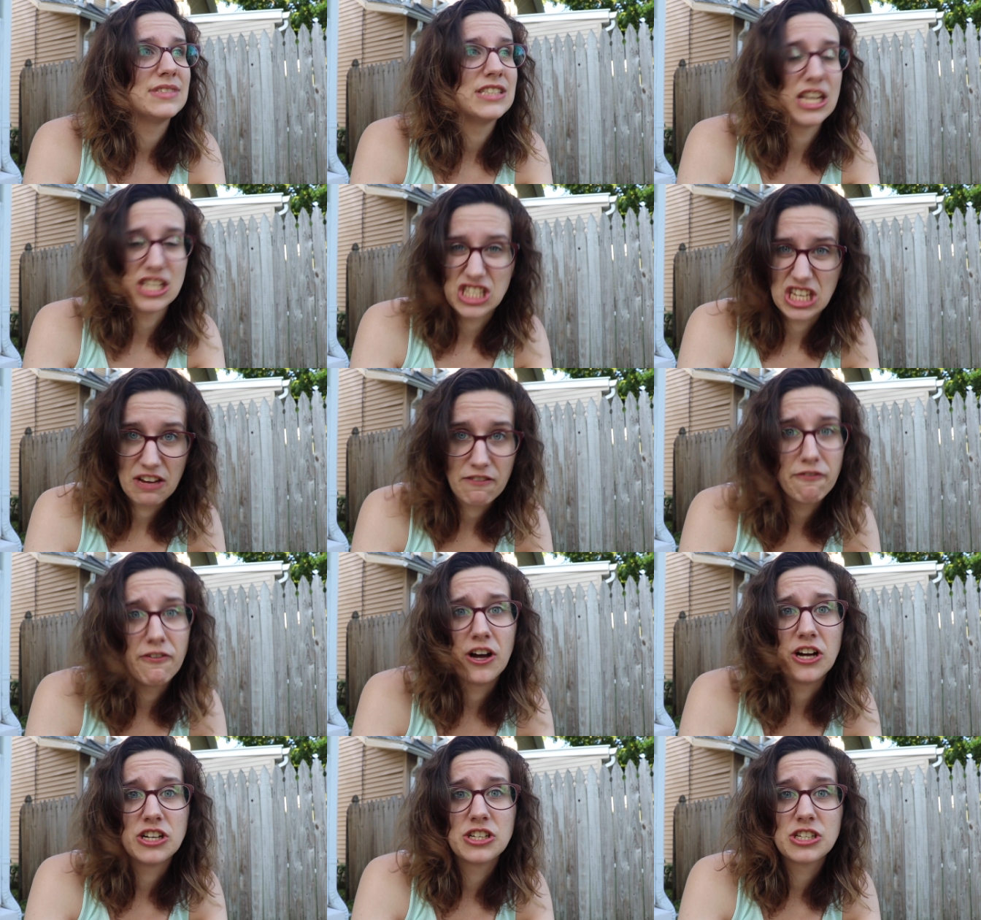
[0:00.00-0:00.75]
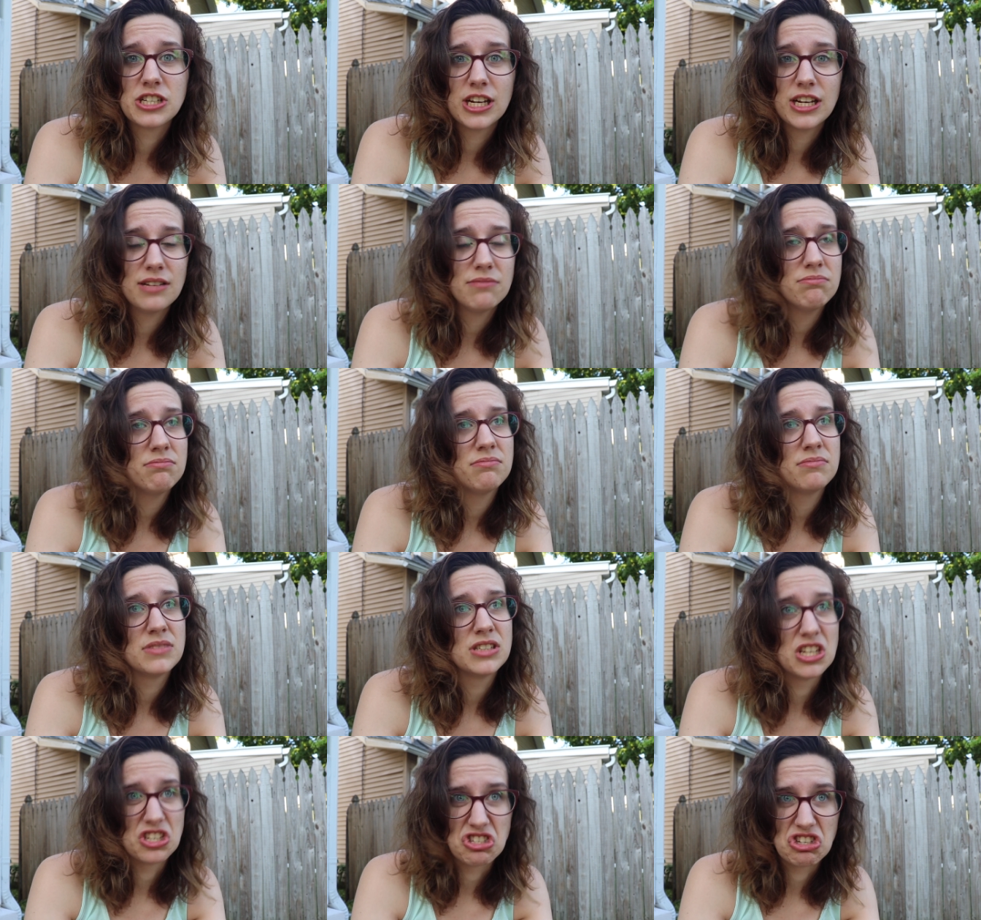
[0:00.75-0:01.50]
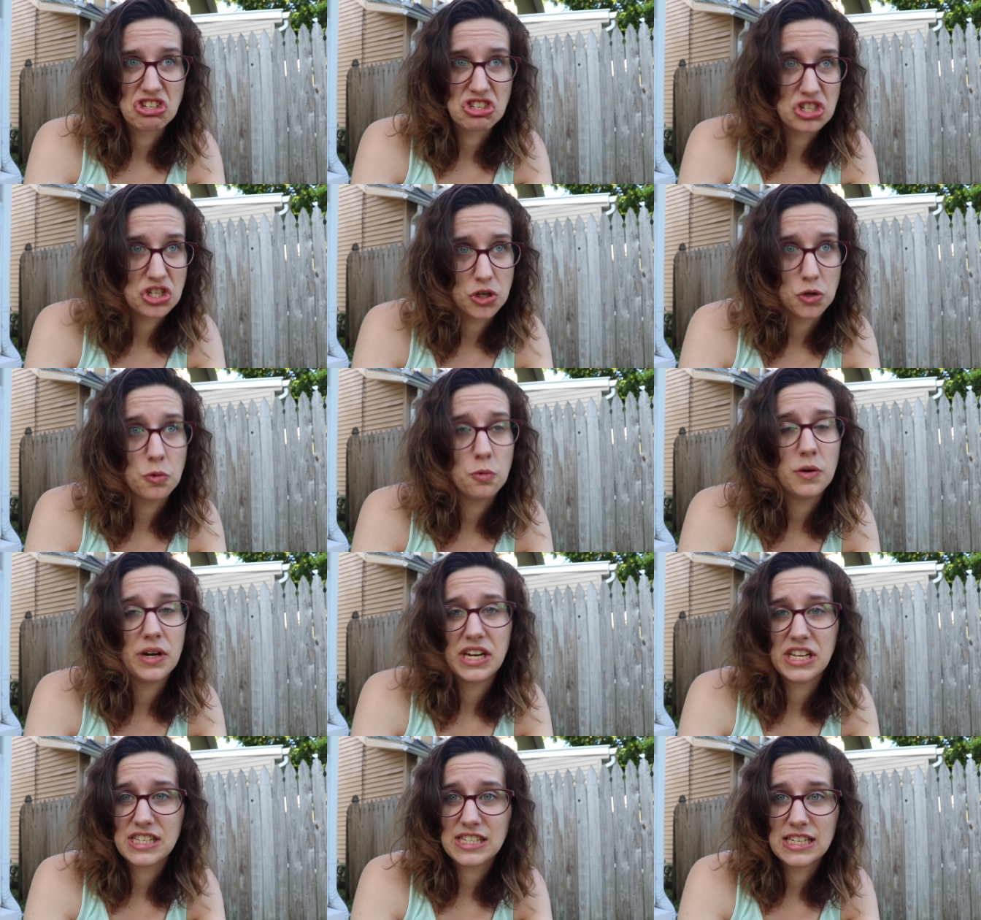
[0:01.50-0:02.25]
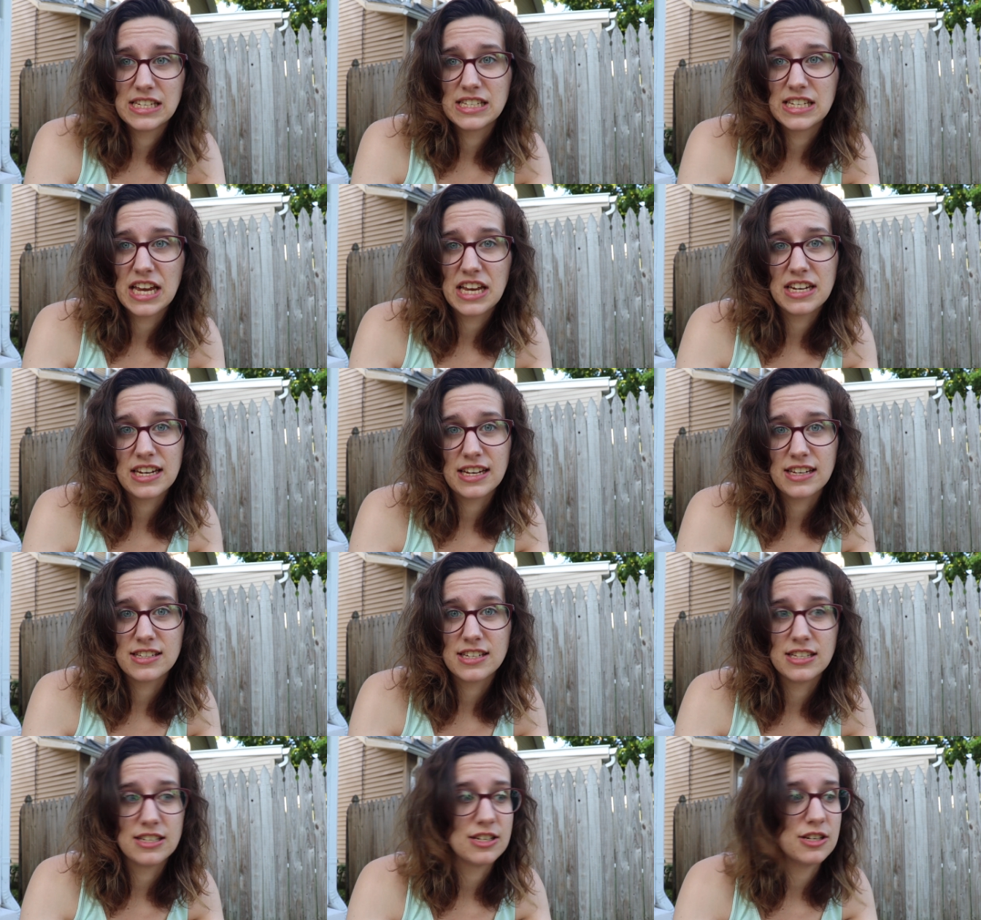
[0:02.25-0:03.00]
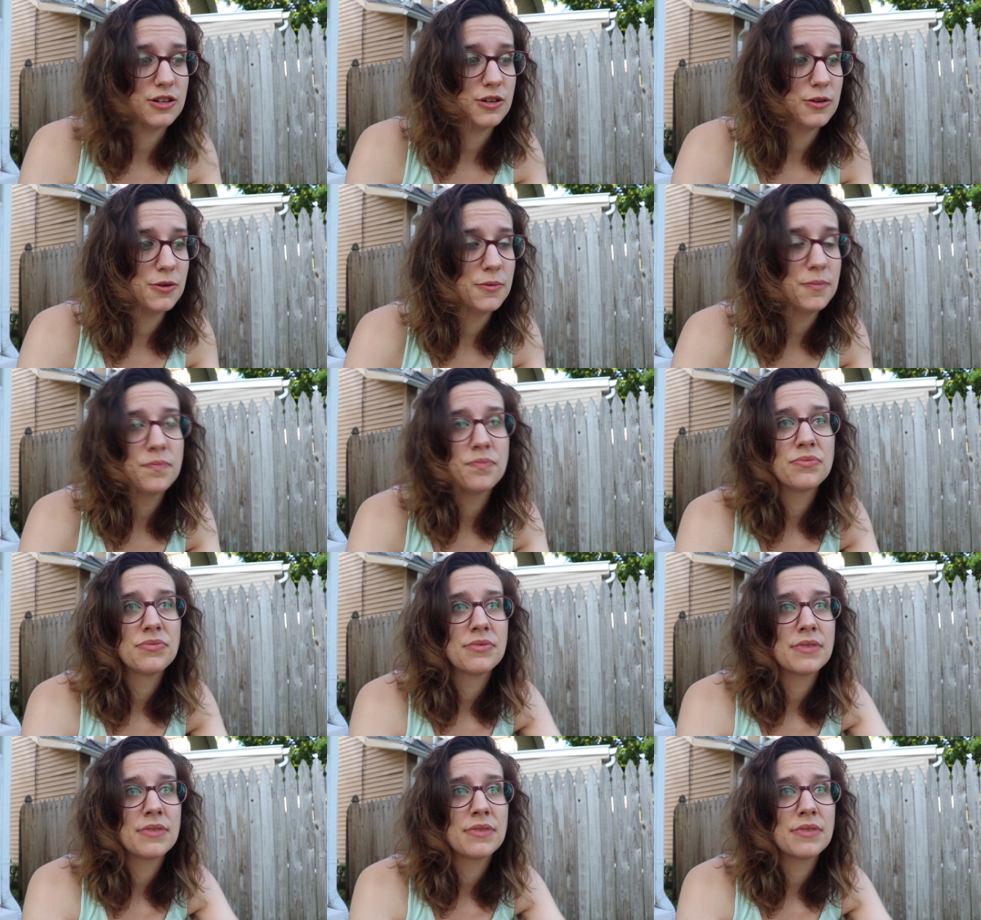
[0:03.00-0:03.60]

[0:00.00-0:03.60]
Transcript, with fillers: Does it function? Does it do what it's intending to do?